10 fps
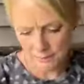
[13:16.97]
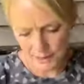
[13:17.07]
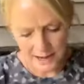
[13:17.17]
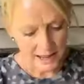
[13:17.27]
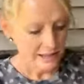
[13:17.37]

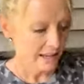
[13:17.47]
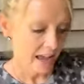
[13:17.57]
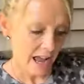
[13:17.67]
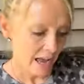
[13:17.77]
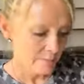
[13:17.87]
But
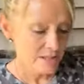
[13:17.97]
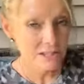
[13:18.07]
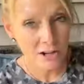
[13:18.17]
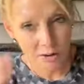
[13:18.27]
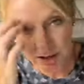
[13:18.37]
yeah, I'm
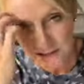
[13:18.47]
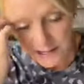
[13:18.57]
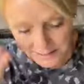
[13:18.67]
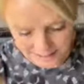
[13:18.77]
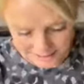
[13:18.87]
so
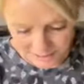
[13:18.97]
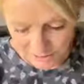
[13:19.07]
excited to